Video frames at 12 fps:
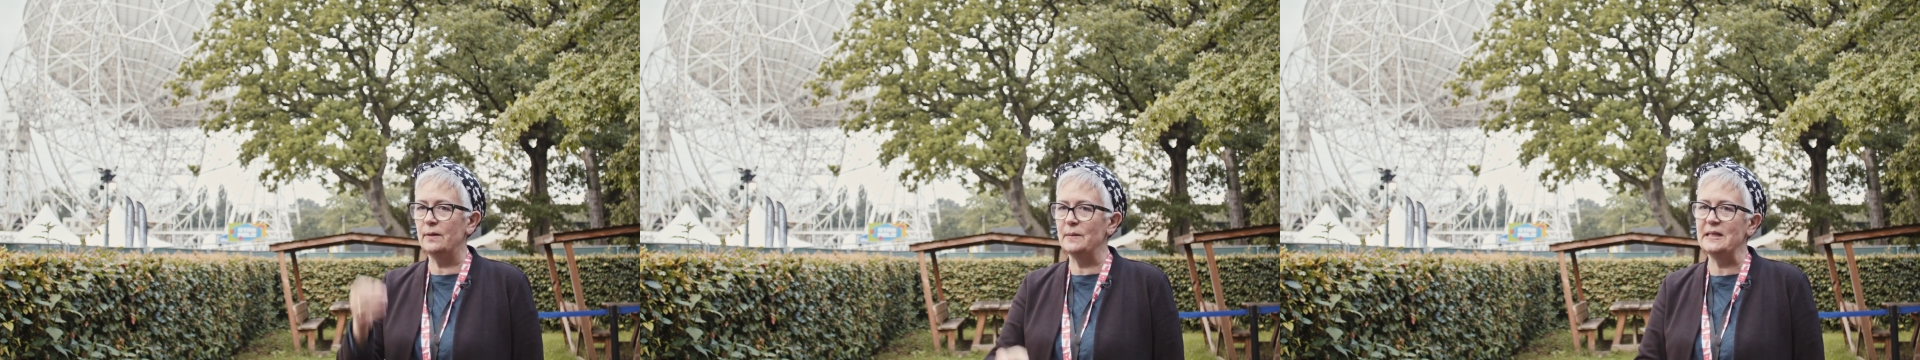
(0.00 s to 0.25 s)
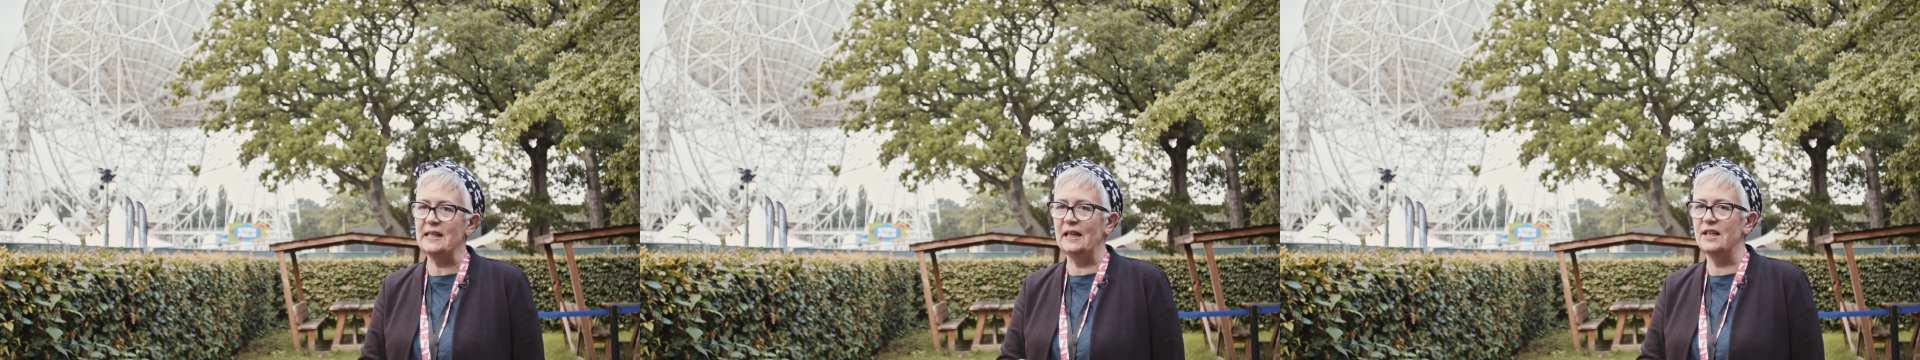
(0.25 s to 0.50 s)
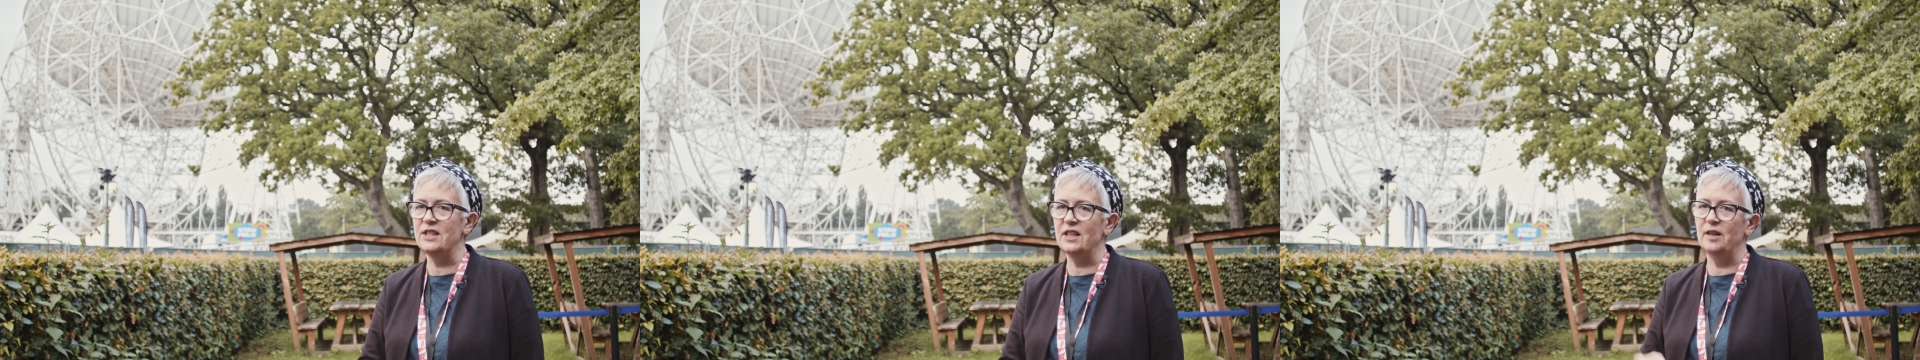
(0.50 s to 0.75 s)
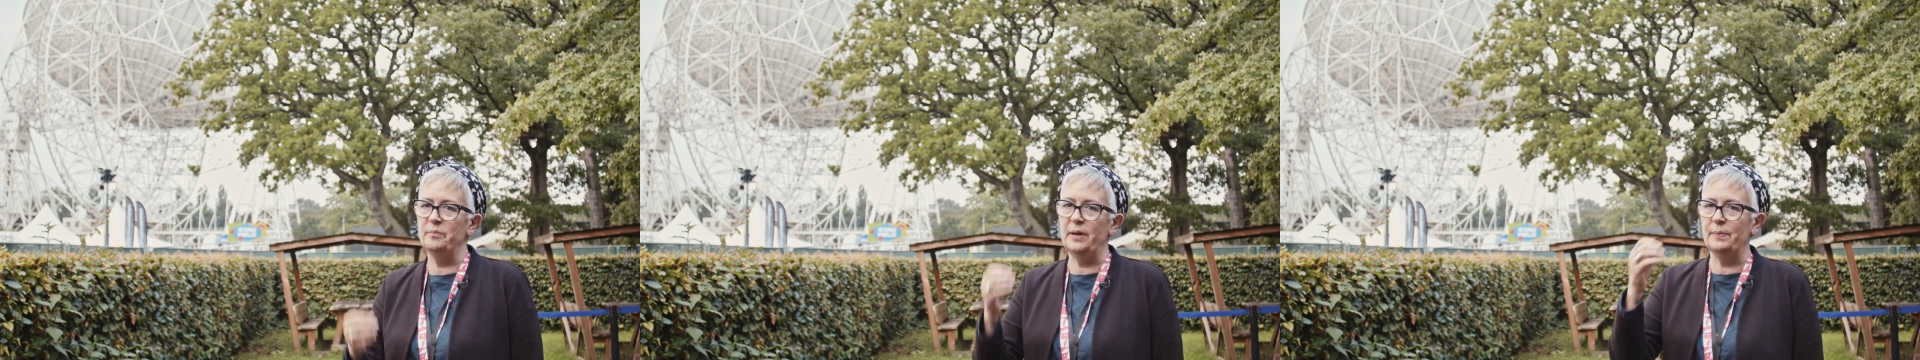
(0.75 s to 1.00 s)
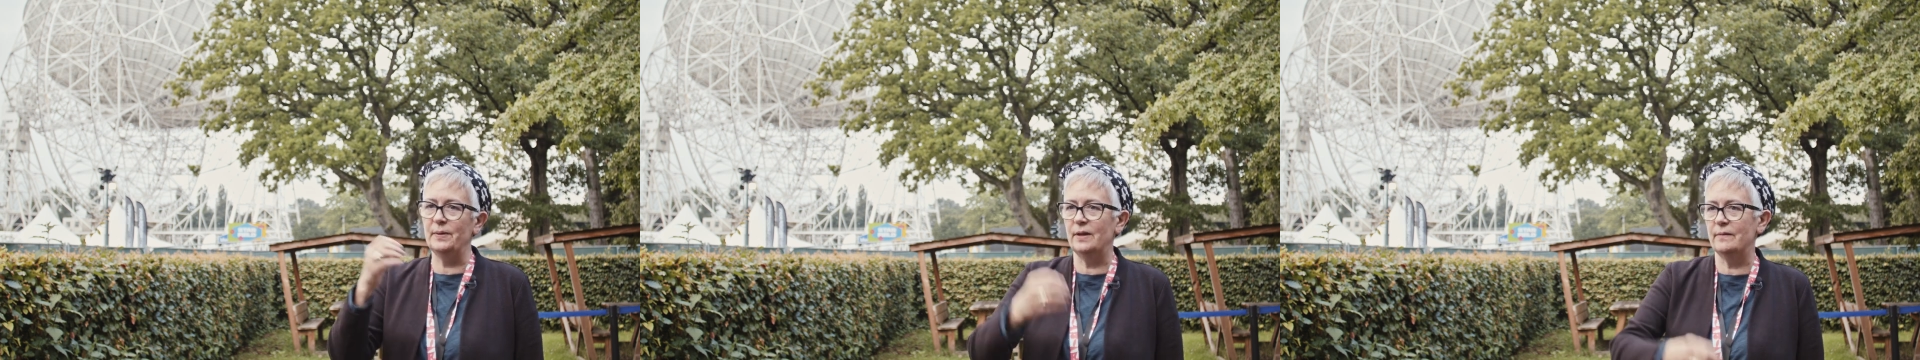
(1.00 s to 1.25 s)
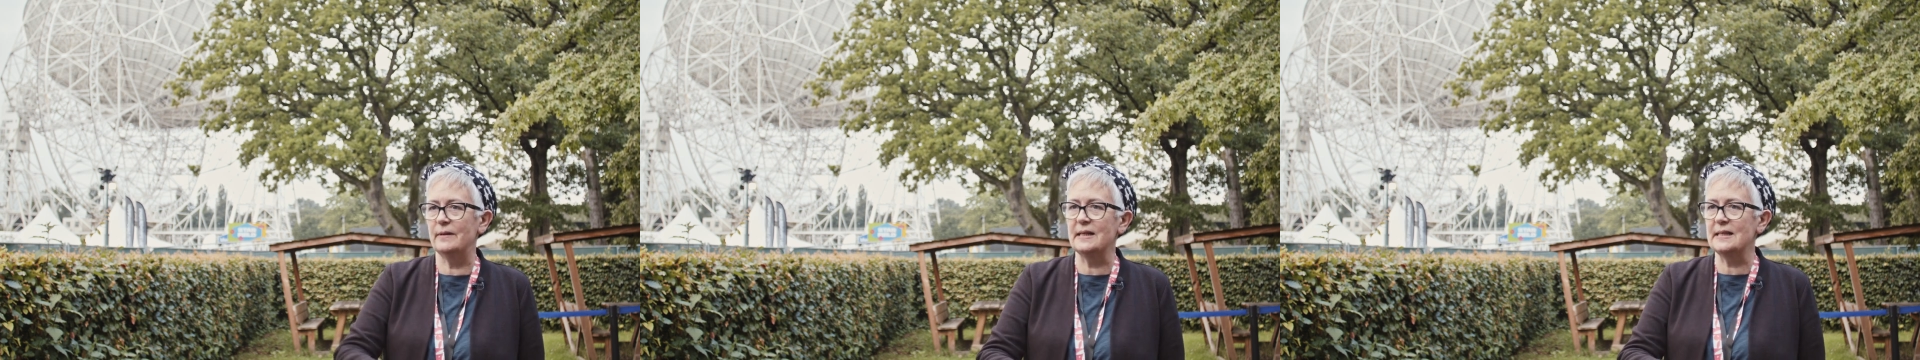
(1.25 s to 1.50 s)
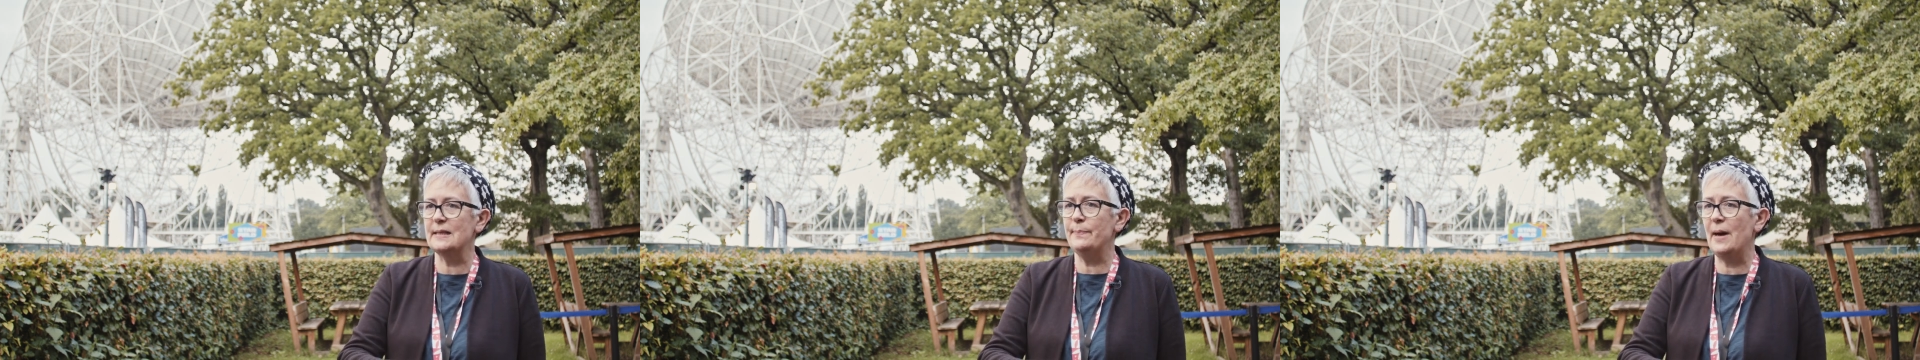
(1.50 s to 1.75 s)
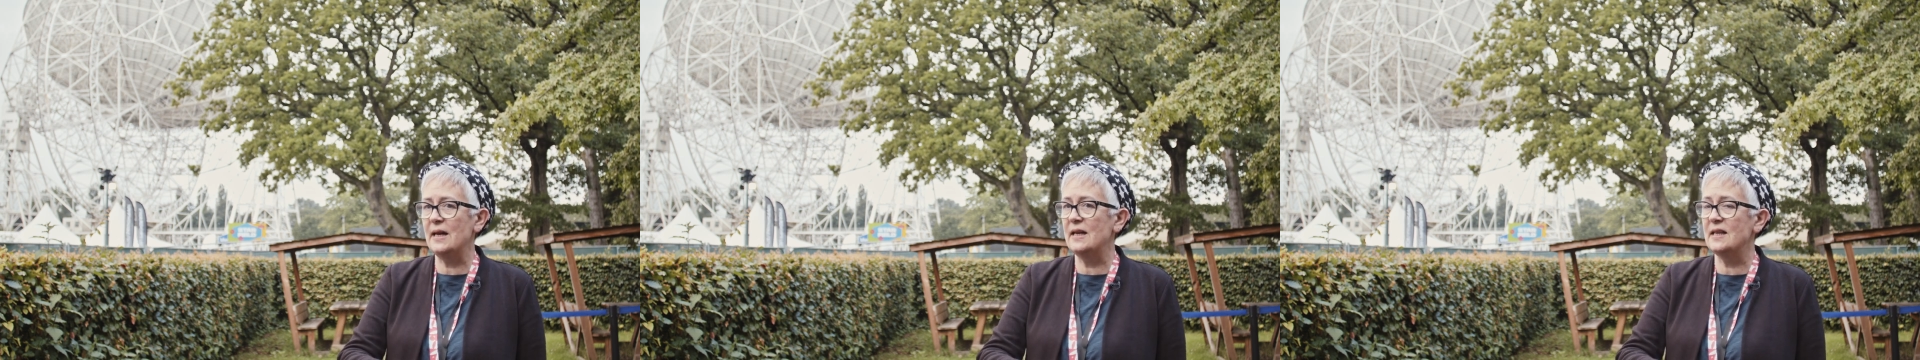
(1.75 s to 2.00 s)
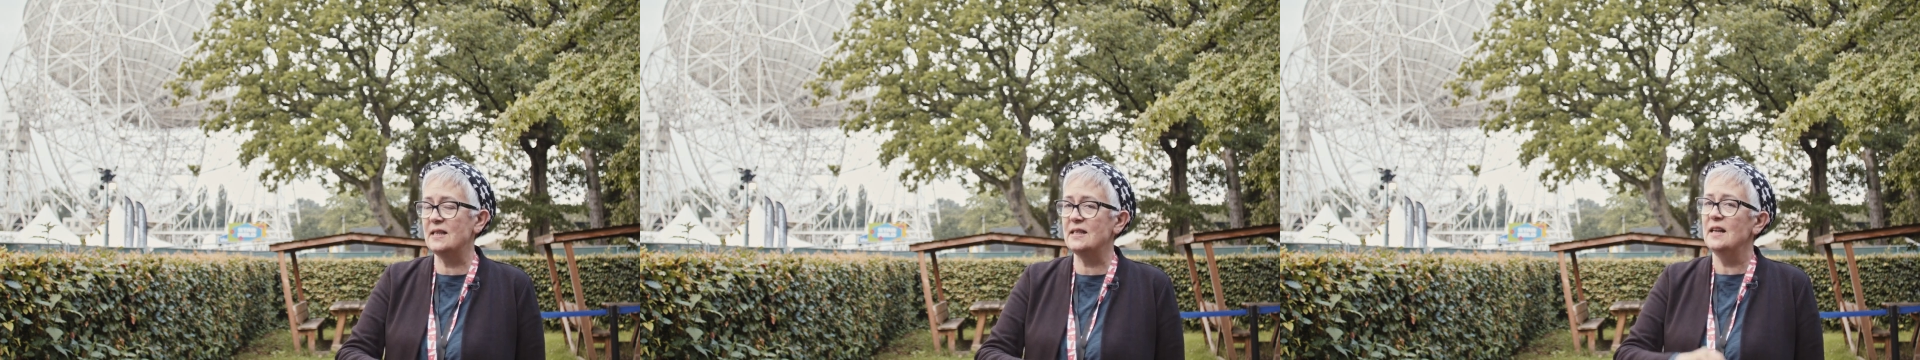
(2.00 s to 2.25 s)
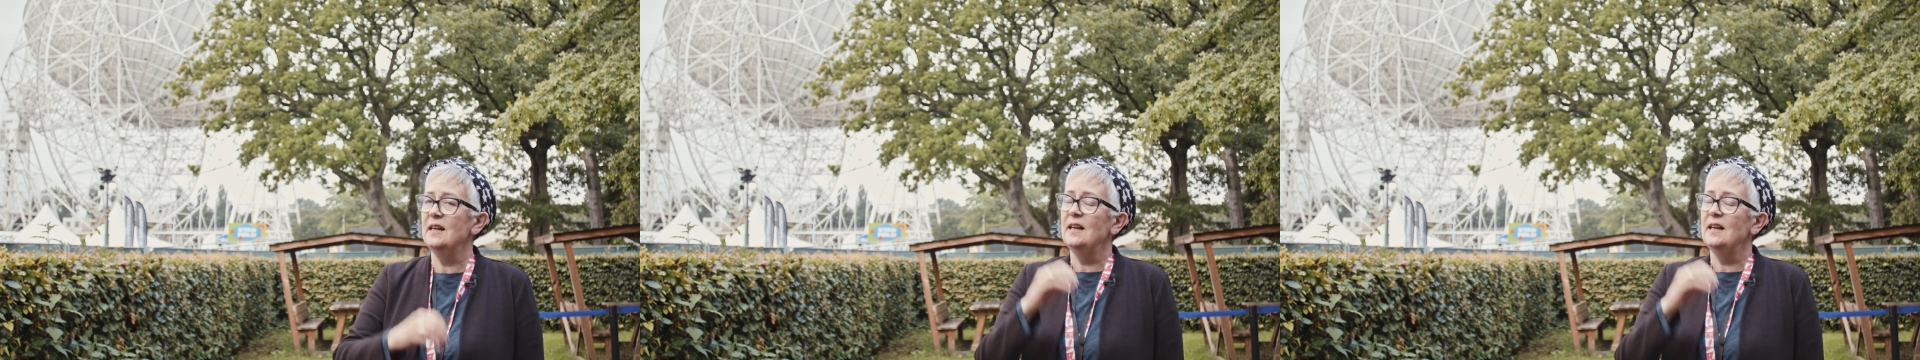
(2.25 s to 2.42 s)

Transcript: who are diligent, people who are inspired,